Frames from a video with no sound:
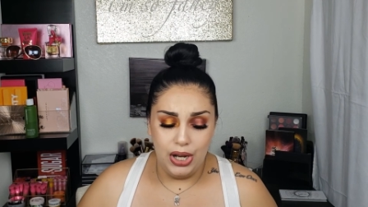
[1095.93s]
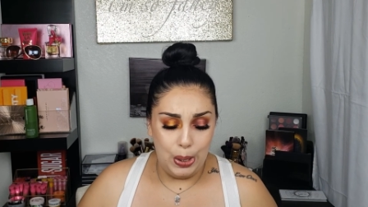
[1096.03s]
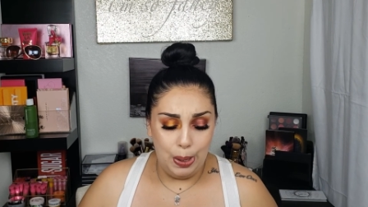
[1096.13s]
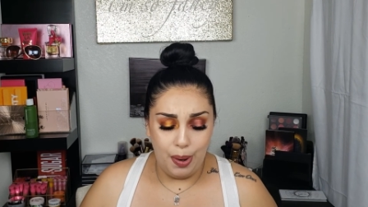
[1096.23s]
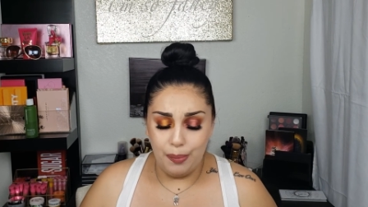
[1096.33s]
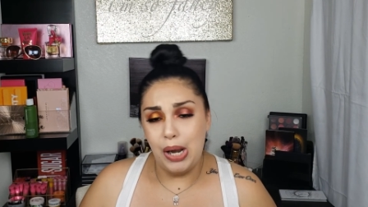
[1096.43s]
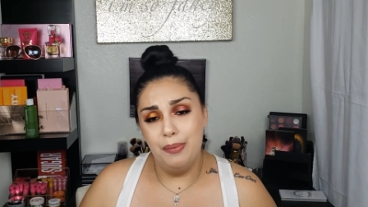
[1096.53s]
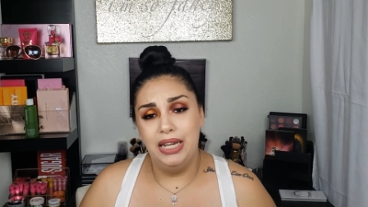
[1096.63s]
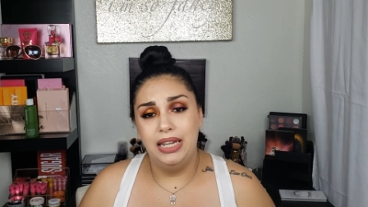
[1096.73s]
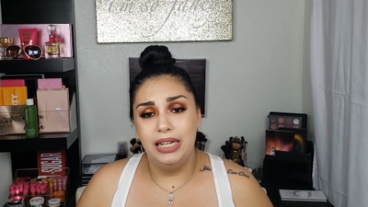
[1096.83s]
I'm not
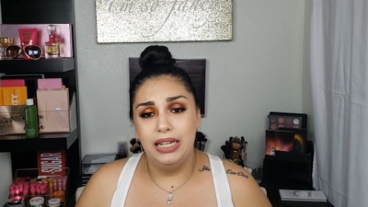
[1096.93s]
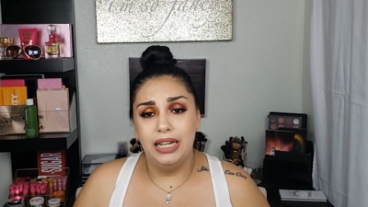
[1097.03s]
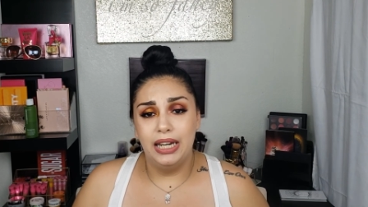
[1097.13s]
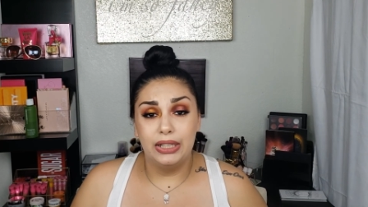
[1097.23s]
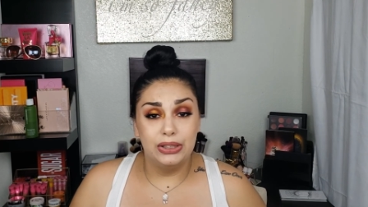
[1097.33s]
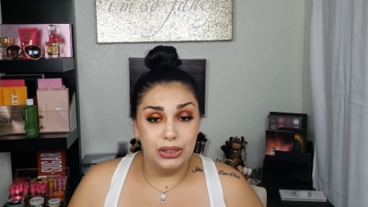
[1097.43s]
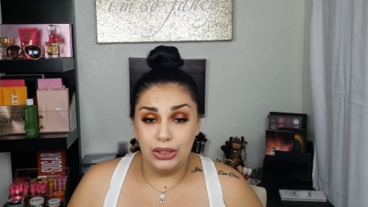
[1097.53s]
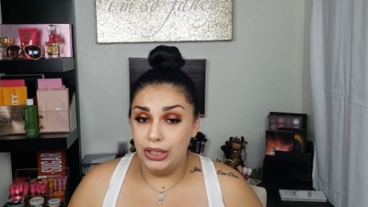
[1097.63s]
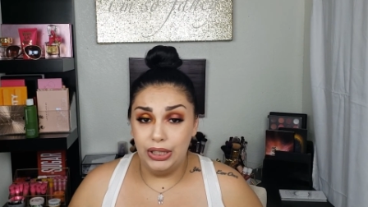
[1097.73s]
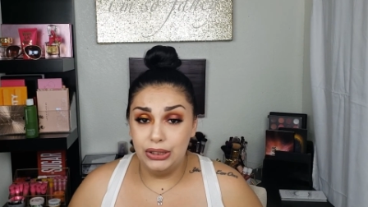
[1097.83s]
making
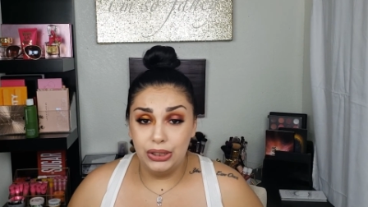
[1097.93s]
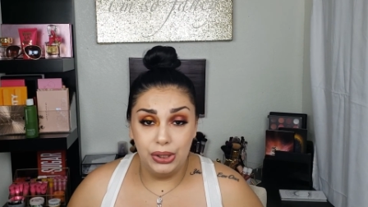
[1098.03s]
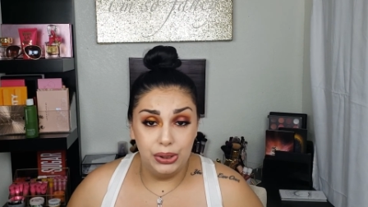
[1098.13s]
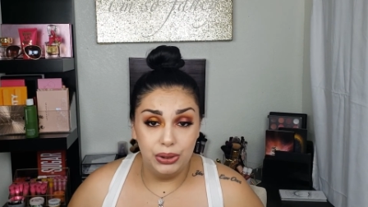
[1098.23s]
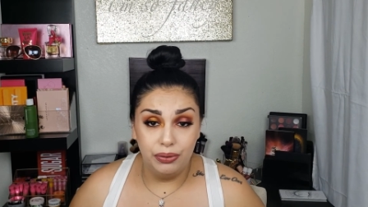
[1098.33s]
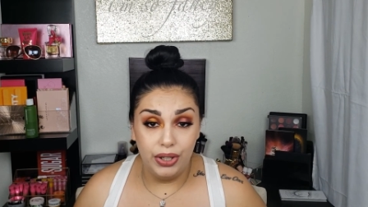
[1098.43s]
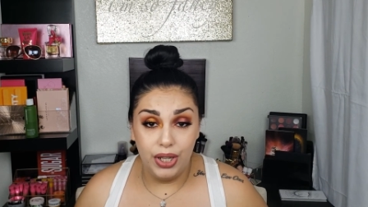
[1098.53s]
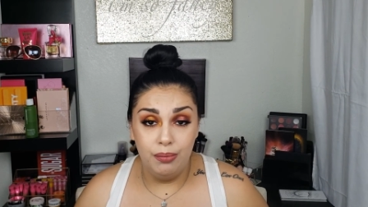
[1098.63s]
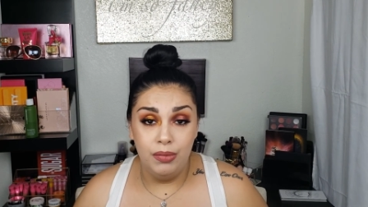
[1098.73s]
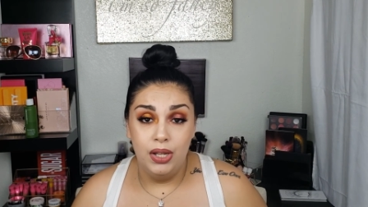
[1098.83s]
an excuse for
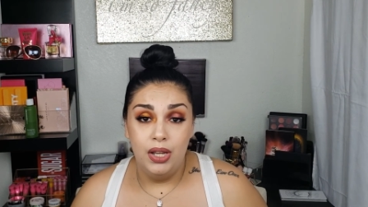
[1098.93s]
them.